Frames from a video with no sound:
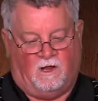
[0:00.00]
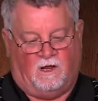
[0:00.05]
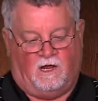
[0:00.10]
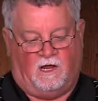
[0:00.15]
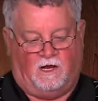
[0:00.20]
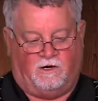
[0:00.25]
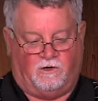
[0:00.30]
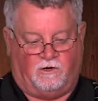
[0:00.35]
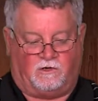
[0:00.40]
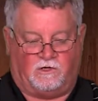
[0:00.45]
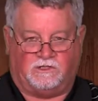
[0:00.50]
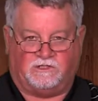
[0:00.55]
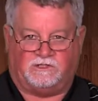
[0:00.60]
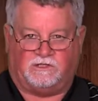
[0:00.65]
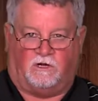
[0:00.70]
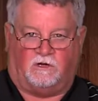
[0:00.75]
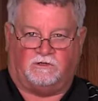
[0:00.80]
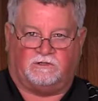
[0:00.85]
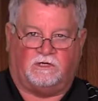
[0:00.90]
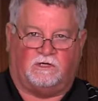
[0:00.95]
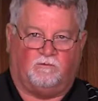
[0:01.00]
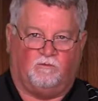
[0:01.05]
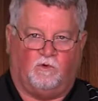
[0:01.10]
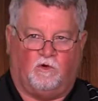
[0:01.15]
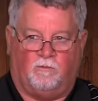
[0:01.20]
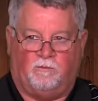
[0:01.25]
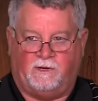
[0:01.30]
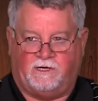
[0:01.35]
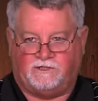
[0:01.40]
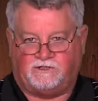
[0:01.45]
Your consultant
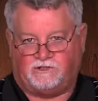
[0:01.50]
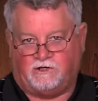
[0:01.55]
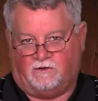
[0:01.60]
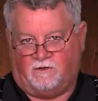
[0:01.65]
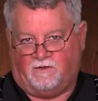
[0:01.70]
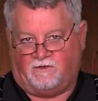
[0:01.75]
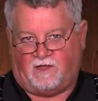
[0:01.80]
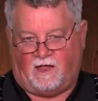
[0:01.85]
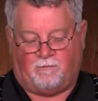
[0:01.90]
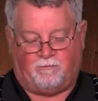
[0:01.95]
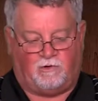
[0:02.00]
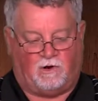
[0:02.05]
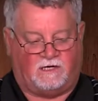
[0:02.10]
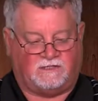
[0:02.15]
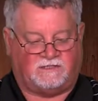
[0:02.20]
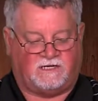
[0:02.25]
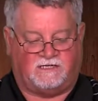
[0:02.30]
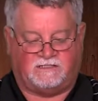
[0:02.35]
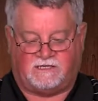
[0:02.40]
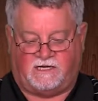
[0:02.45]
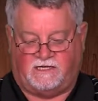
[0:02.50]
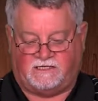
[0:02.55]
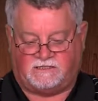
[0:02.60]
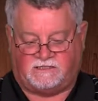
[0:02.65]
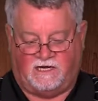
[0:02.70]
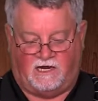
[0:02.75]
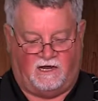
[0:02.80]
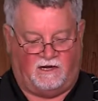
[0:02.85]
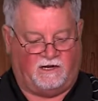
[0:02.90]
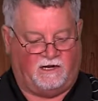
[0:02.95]
will be sure that process gets
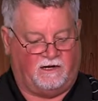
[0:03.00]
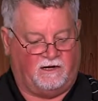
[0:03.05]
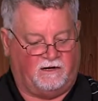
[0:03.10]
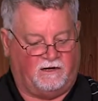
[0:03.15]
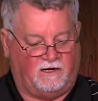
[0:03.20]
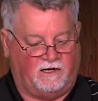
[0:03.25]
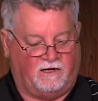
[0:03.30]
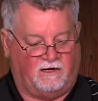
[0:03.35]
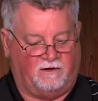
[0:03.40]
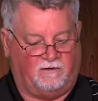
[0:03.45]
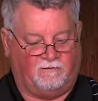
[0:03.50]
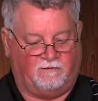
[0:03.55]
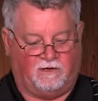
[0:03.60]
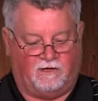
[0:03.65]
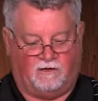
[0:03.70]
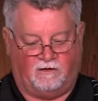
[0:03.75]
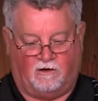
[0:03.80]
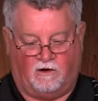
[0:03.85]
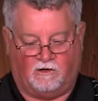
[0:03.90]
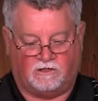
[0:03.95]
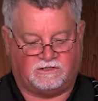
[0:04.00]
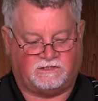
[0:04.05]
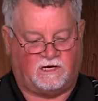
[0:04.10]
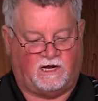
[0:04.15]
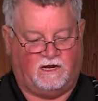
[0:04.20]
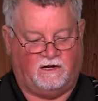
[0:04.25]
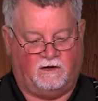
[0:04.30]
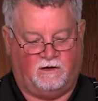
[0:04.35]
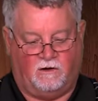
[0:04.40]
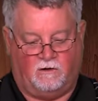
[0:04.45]
done. In our
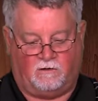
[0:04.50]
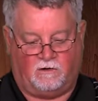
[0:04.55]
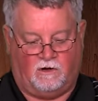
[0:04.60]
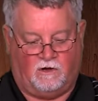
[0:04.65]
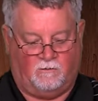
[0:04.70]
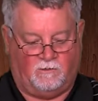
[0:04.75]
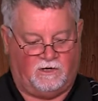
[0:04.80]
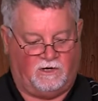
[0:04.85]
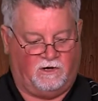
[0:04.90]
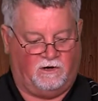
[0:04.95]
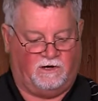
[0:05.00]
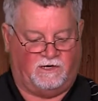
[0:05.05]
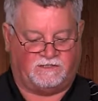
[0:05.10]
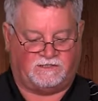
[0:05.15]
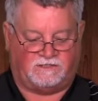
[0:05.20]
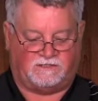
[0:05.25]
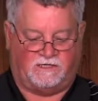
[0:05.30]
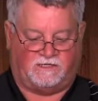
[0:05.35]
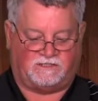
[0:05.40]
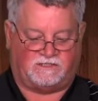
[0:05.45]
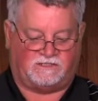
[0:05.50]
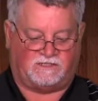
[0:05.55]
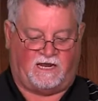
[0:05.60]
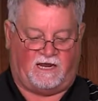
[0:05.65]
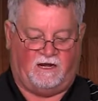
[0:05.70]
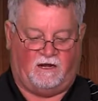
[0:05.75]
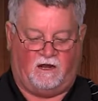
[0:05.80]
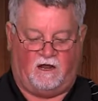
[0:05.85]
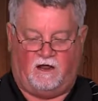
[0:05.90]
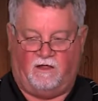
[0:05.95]
state, in Oklahoma here, it's
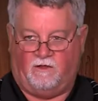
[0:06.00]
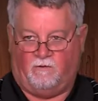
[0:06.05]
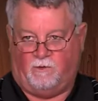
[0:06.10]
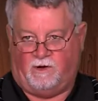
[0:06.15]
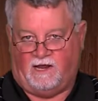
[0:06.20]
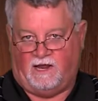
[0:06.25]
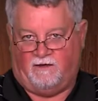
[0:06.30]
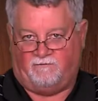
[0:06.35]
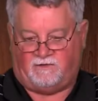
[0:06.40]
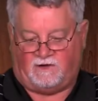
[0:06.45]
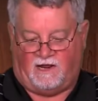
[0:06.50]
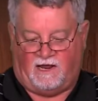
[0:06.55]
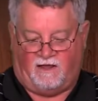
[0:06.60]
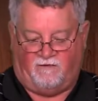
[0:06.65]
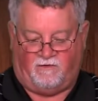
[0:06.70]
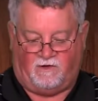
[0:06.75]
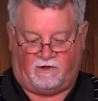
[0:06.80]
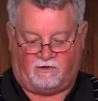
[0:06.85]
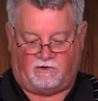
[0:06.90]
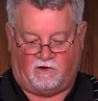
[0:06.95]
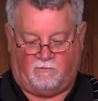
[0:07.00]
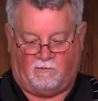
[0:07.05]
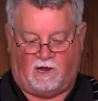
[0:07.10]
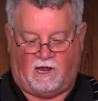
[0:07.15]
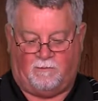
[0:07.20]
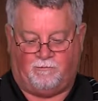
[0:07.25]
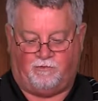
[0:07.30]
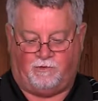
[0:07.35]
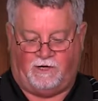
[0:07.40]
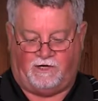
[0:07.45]
state law that we have to have a
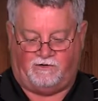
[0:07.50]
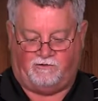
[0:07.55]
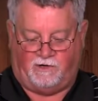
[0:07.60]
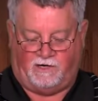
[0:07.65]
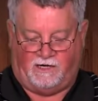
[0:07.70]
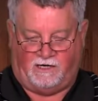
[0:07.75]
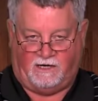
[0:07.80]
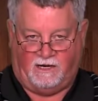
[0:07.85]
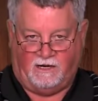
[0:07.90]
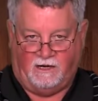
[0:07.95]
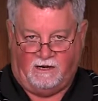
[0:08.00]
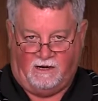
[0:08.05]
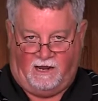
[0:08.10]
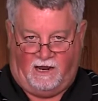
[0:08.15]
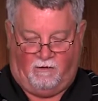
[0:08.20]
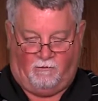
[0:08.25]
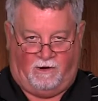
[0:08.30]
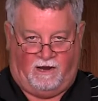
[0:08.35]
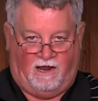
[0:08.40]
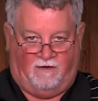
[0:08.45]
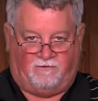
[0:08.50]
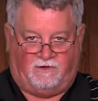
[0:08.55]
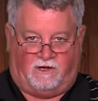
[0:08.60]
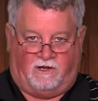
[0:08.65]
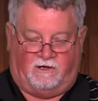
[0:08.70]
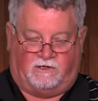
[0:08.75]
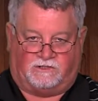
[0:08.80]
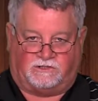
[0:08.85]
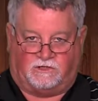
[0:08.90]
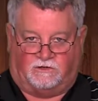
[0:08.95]
termite pre-treat, and we have to
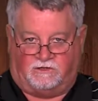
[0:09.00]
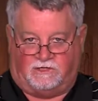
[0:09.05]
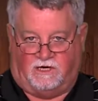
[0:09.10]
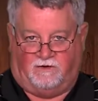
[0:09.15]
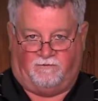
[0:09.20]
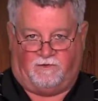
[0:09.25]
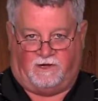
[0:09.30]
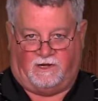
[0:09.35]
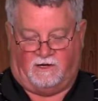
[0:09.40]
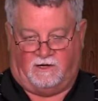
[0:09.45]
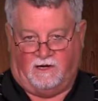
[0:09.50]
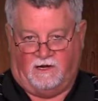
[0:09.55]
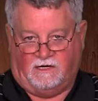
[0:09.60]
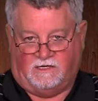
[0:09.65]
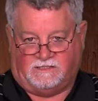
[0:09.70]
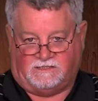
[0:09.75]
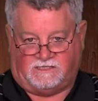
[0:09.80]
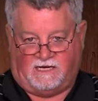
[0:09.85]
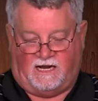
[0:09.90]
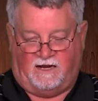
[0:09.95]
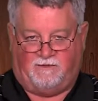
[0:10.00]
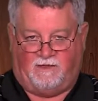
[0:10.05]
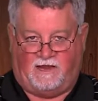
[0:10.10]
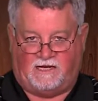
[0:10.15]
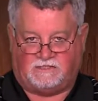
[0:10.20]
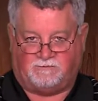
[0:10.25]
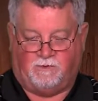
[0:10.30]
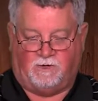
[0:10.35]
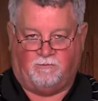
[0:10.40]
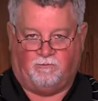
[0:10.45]
get a certificate saying that
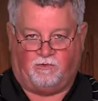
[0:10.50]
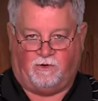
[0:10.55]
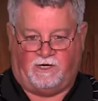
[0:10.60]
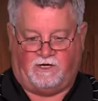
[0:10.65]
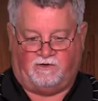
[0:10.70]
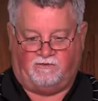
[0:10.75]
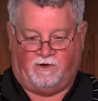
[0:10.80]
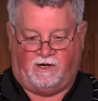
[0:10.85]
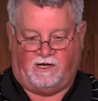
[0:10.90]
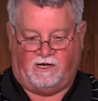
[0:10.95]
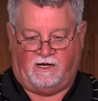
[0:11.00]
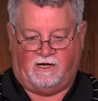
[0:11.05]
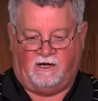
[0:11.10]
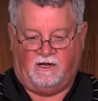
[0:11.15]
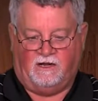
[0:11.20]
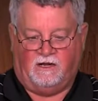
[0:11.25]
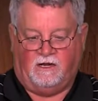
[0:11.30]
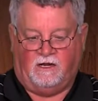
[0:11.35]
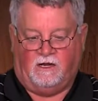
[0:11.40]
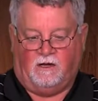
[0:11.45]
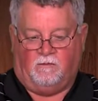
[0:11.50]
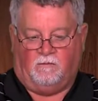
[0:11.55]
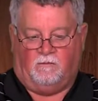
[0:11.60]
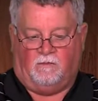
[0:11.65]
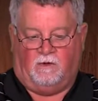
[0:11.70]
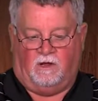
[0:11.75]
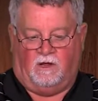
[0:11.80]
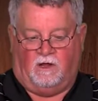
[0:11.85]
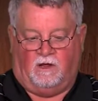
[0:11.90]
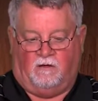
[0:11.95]
it's been pre-treated
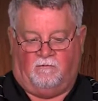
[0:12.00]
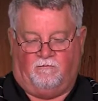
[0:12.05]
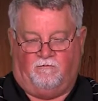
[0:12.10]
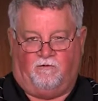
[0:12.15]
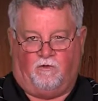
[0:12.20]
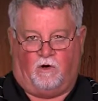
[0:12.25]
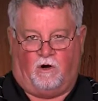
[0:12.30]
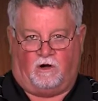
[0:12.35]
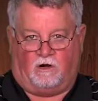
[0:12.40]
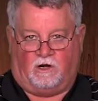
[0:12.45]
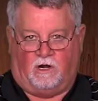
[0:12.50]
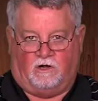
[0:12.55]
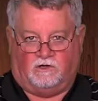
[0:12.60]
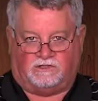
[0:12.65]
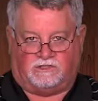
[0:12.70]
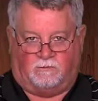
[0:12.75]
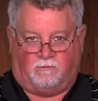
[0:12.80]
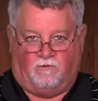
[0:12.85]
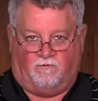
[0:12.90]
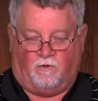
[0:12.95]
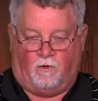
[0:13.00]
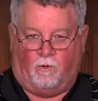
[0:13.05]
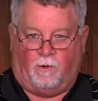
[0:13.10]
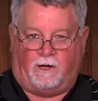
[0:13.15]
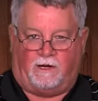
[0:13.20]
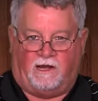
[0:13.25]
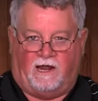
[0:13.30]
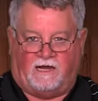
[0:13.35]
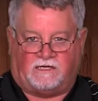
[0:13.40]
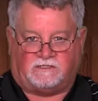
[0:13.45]
for our closing before we
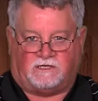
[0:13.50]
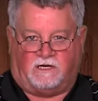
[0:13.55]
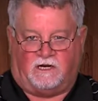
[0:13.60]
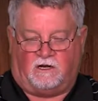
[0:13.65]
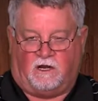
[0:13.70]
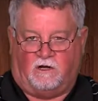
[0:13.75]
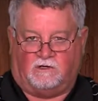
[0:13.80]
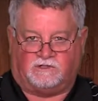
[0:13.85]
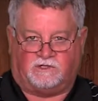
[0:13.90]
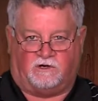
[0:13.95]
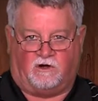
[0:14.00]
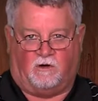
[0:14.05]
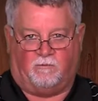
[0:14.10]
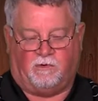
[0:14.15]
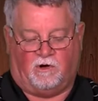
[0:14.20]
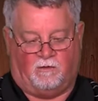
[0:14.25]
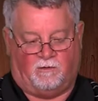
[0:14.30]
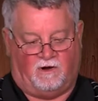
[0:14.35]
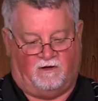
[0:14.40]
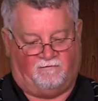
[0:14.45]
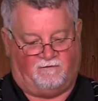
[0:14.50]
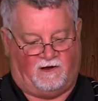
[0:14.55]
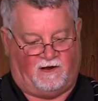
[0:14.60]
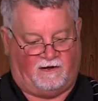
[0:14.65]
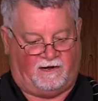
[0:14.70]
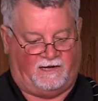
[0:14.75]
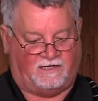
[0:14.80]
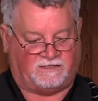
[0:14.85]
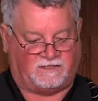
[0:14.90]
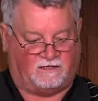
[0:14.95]
can actually close on our permanent
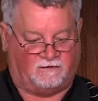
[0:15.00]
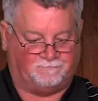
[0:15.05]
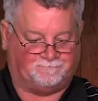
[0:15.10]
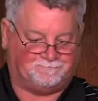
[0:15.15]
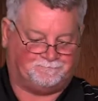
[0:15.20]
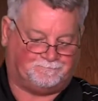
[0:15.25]
financing.